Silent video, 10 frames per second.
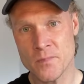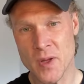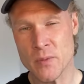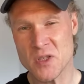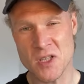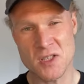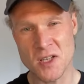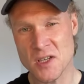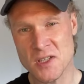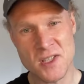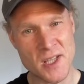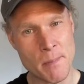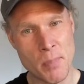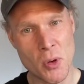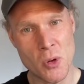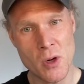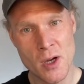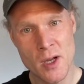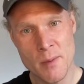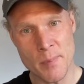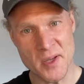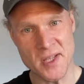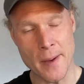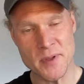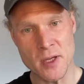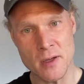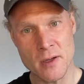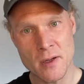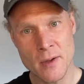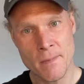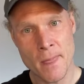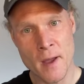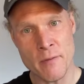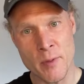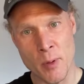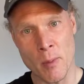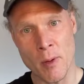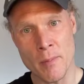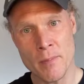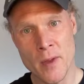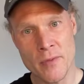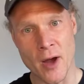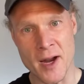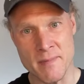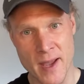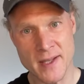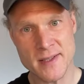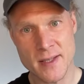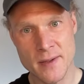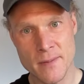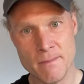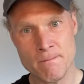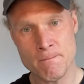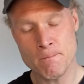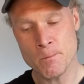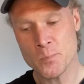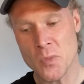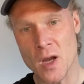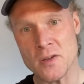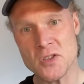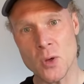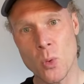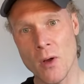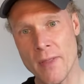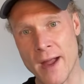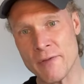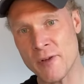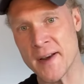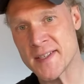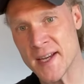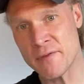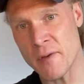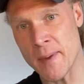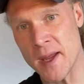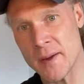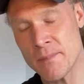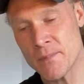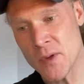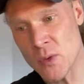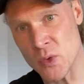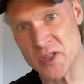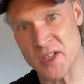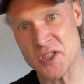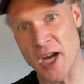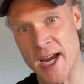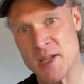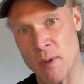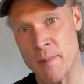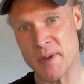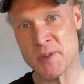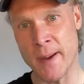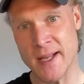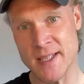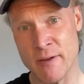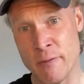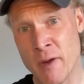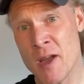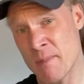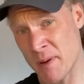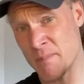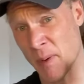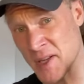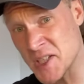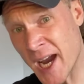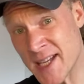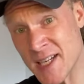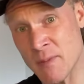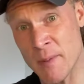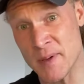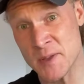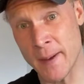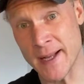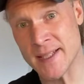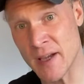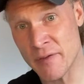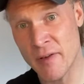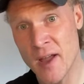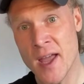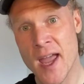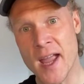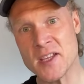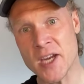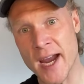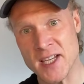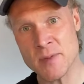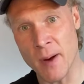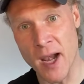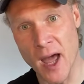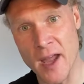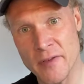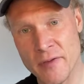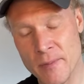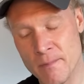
It was just such a simple perception of the problem that I'd missed. And so what that friend did for me was to change my perspective. But by changing my perspective, it changed my life.